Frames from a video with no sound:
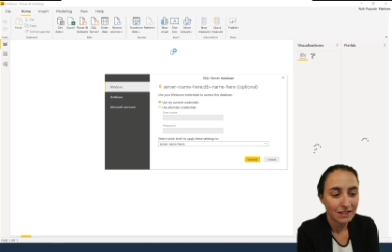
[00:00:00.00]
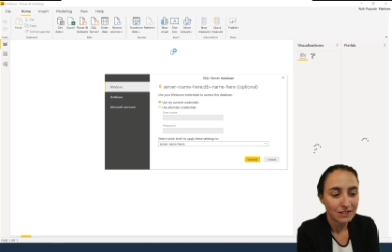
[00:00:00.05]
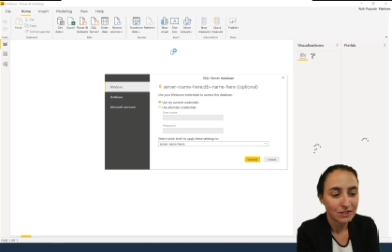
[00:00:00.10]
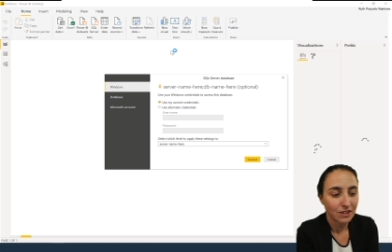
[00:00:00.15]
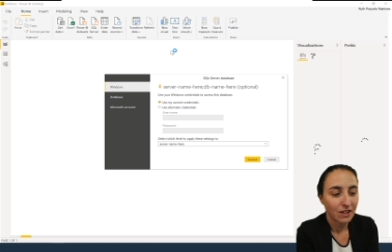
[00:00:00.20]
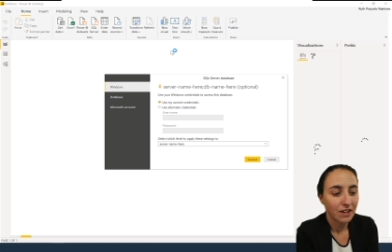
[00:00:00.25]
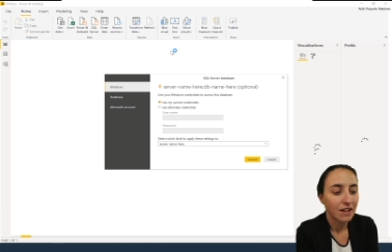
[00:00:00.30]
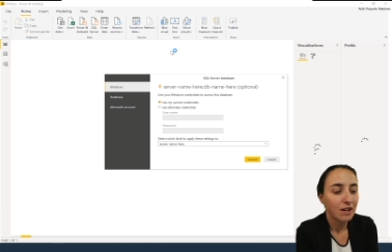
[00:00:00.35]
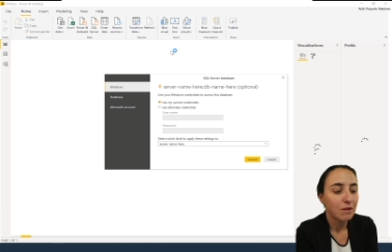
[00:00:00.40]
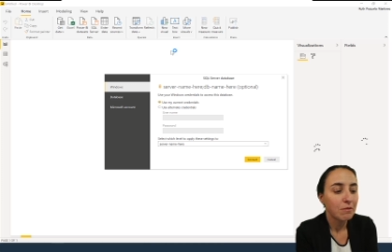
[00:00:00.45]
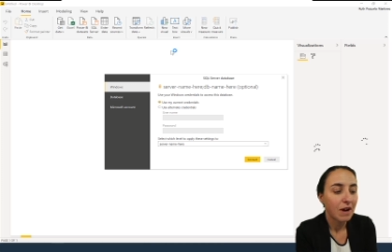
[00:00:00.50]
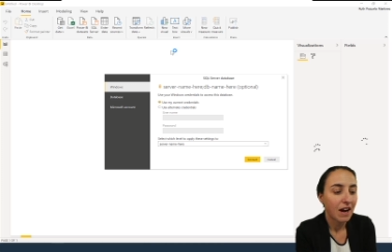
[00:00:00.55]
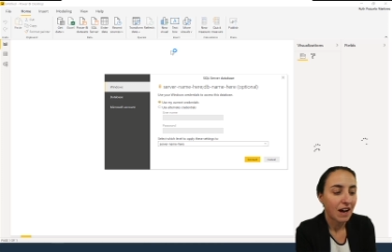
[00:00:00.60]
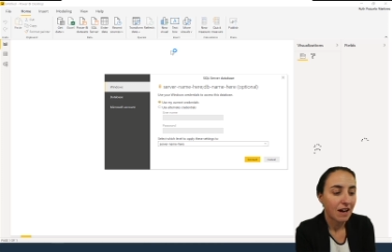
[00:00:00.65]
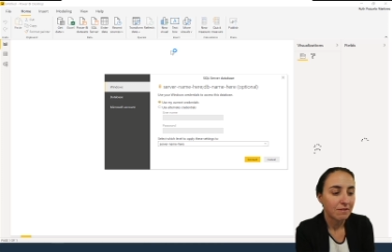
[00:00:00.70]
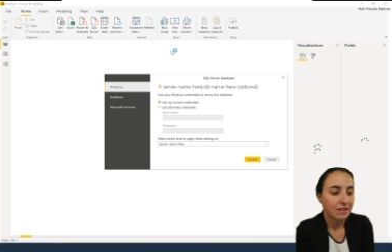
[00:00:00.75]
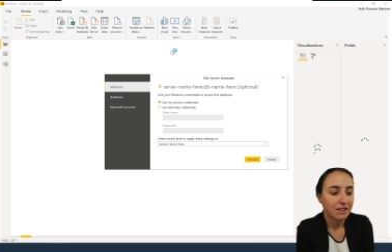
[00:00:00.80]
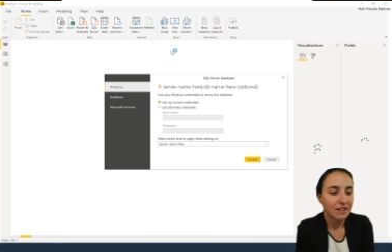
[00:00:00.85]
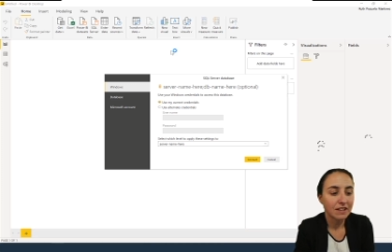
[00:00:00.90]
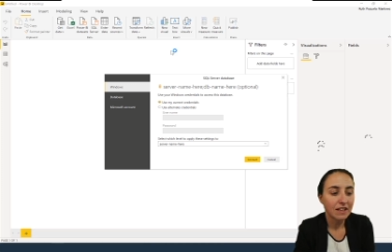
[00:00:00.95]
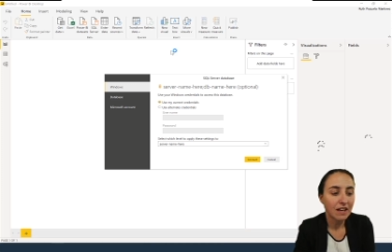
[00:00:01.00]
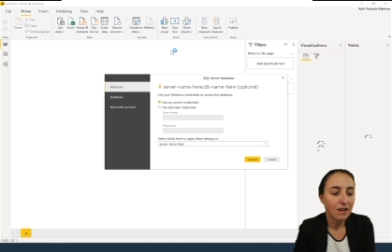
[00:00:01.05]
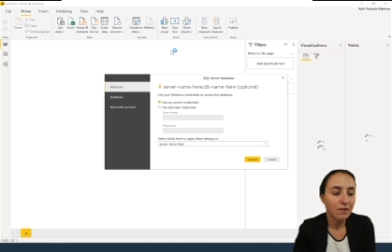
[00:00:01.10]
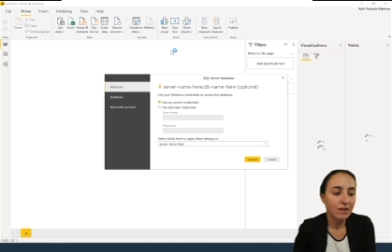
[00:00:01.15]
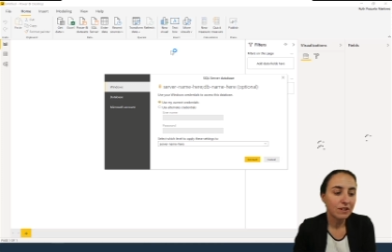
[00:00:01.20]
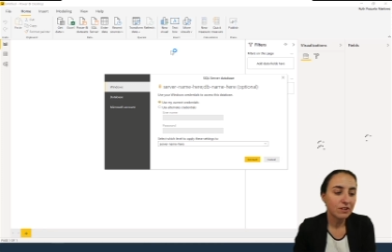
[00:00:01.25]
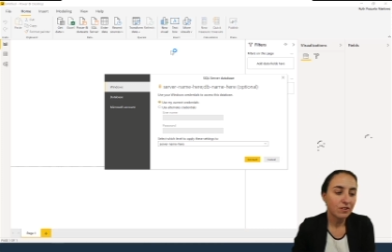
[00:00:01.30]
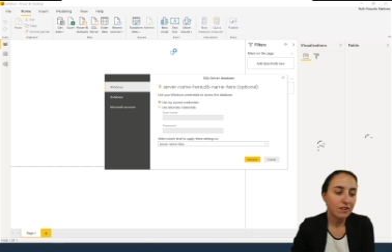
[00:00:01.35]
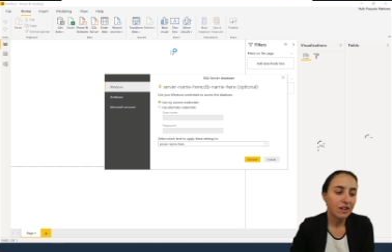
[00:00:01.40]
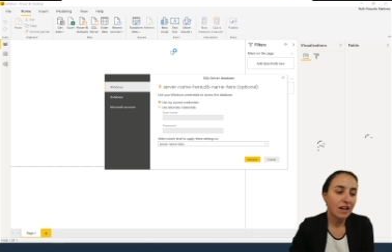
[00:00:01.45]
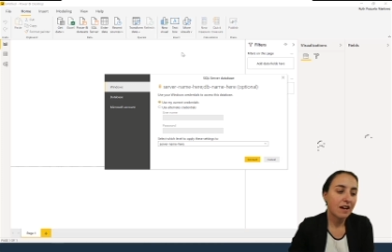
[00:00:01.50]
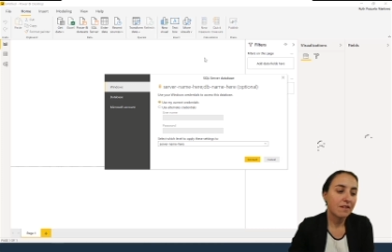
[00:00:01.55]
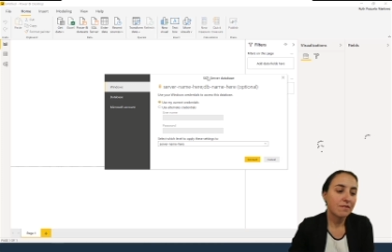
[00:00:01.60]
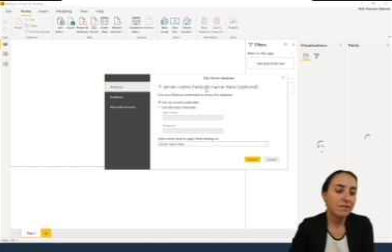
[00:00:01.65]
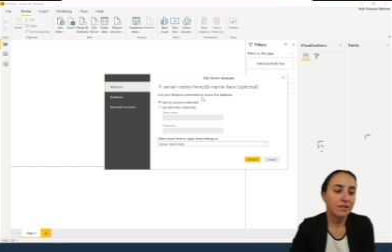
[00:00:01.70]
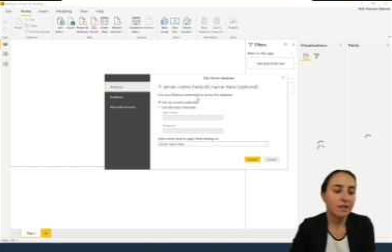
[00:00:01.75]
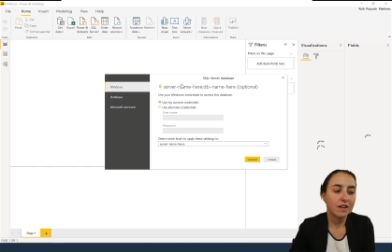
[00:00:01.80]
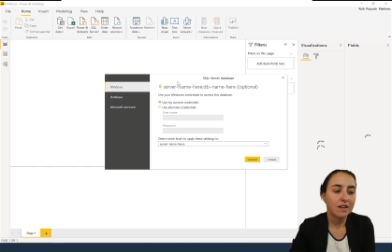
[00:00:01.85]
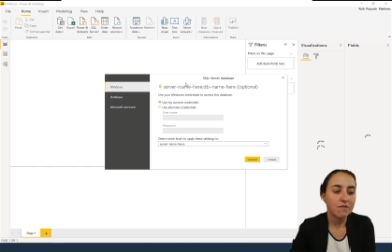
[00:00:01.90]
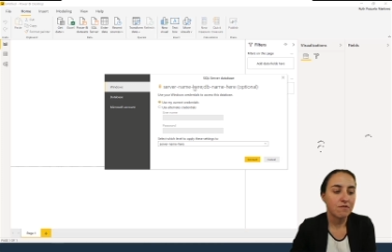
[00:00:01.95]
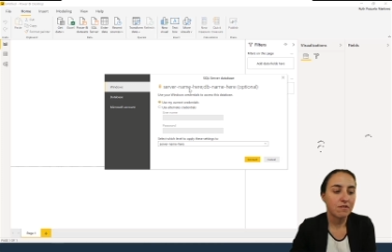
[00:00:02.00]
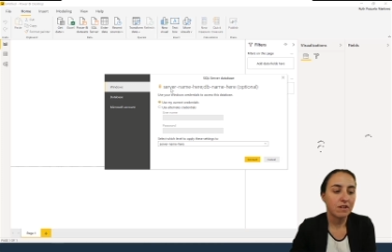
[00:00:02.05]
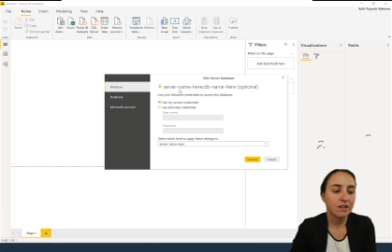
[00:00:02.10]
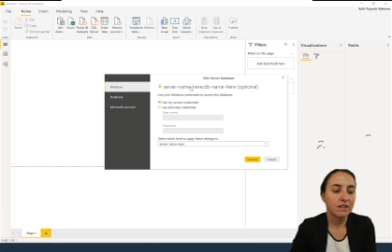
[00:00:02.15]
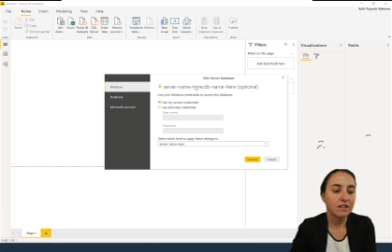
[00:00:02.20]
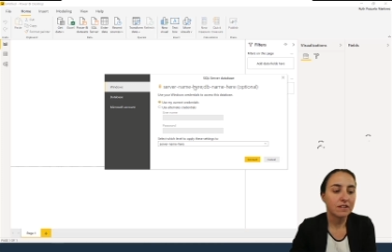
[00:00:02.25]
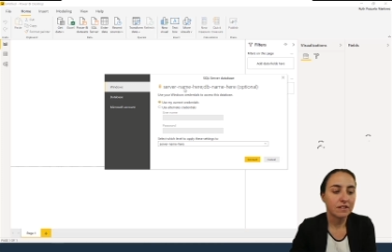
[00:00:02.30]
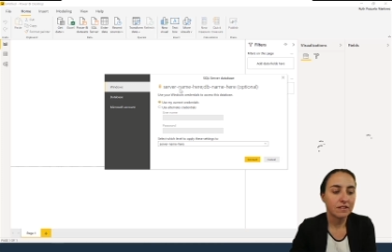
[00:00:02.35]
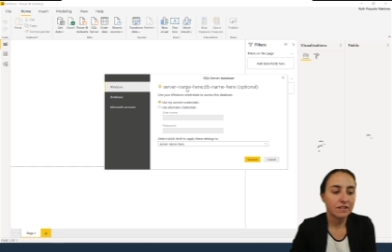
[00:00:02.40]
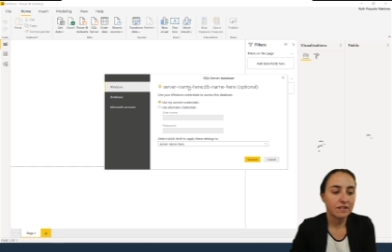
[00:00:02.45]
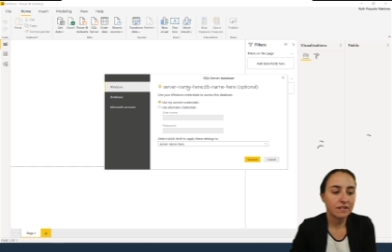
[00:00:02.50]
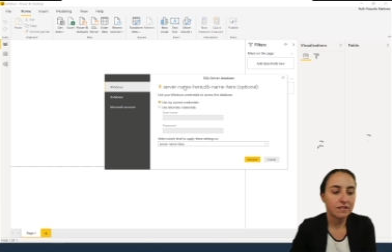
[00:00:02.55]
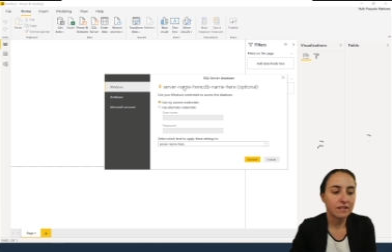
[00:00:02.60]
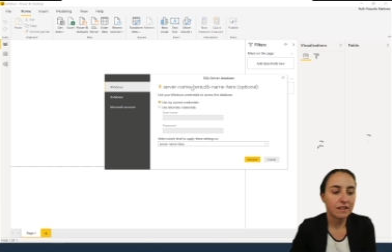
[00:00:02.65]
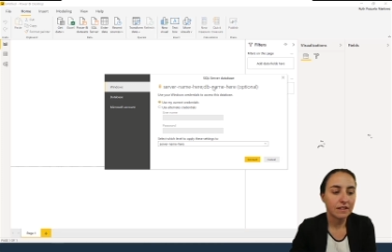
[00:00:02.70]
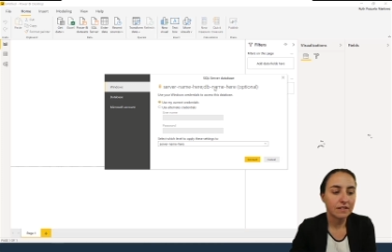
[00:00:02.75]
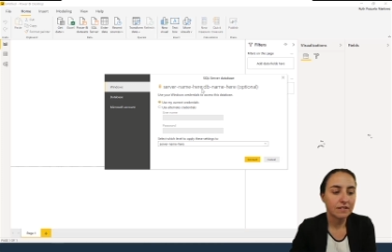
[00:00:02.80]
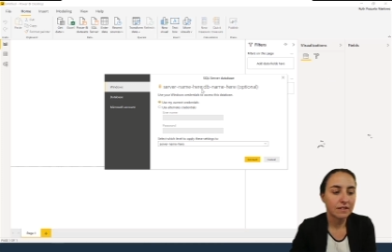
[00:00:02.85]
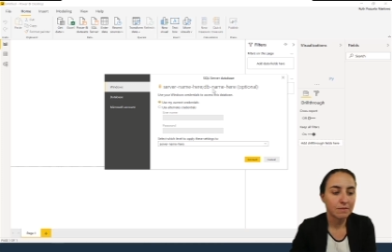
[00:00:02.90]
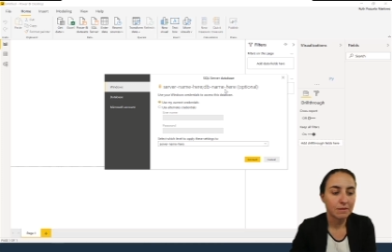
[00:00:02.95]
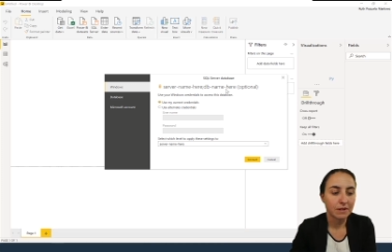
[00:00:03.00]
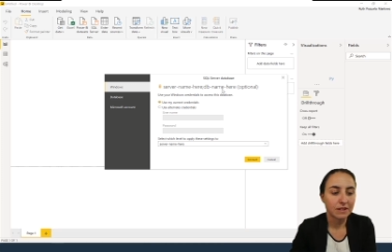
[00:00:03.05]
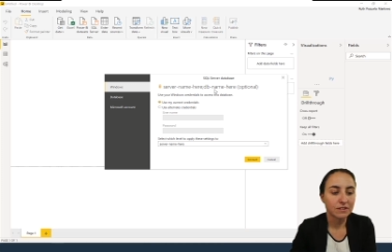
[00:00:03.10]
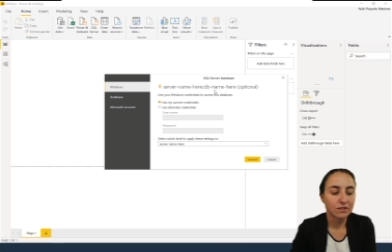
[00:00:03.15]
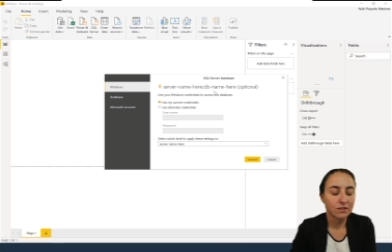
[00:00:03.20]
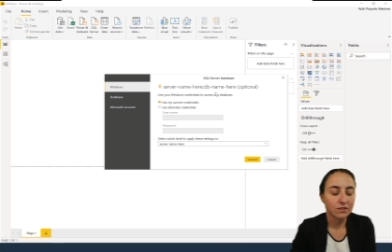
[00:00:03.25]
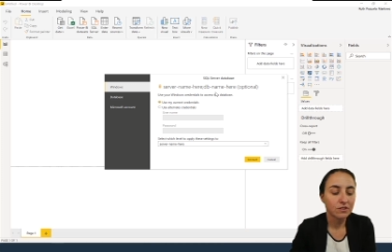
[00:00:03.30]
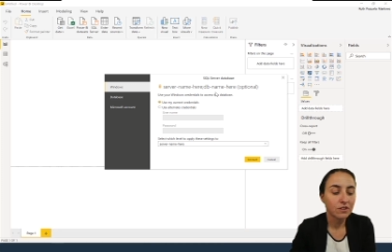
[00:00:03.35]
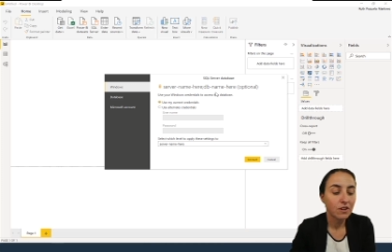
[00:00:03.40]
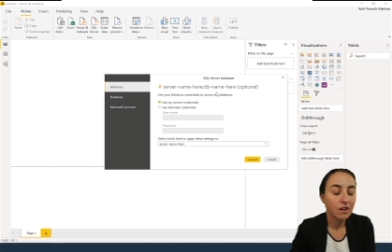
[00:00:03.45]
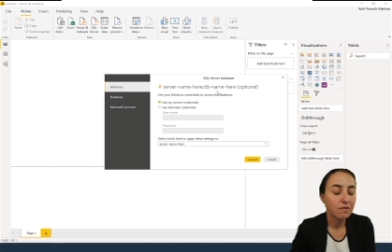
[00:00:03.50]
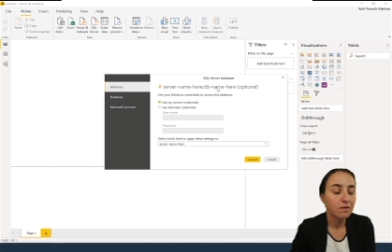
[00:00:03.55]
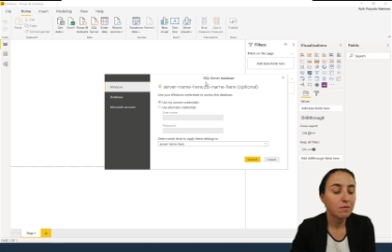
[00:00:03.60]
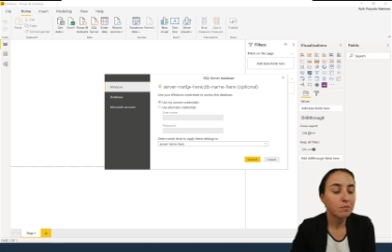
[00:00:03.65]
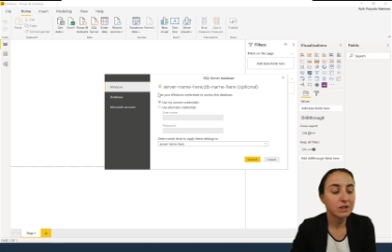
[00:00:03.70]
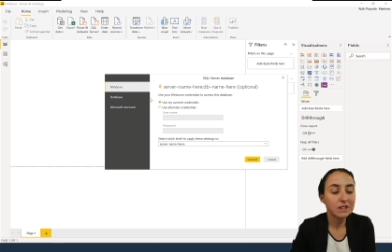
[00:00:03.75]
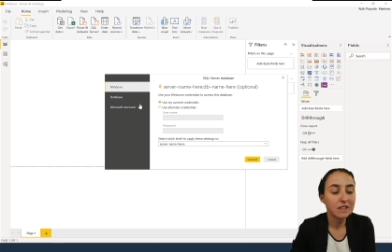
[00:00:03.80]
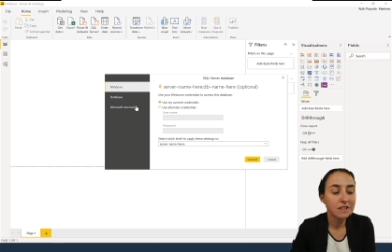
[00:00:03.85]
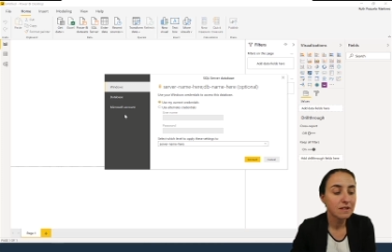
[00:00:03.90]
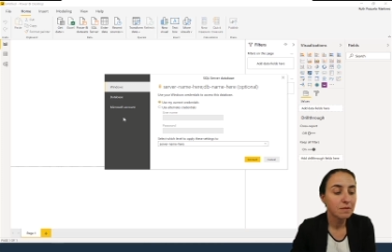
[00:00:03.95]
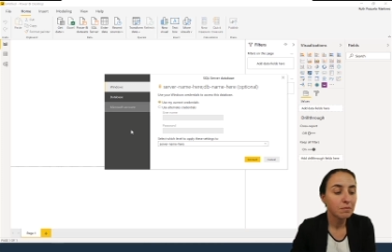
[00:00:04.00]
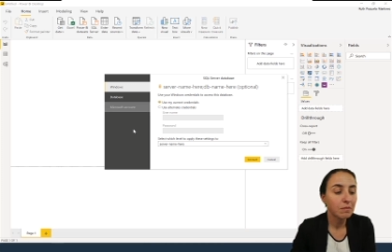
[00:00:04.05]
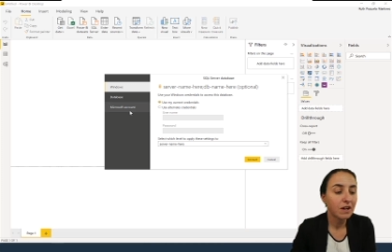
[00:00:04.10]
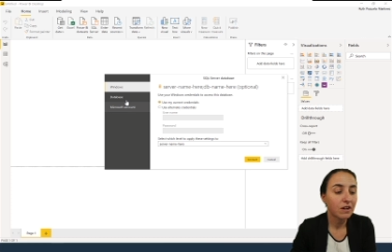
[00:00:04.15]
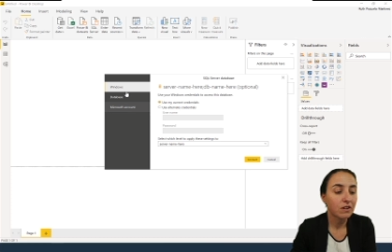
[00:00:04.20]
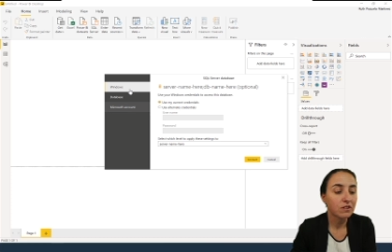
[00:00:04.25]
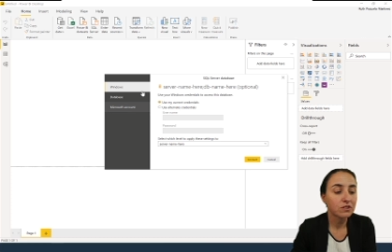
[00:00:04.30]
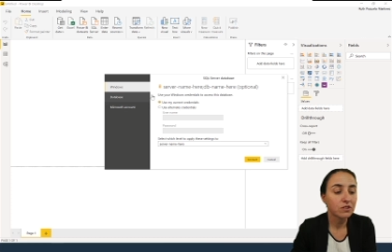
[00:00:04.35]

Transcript: So here we have it. Now I don't have a real database or server, but it doesn't matter.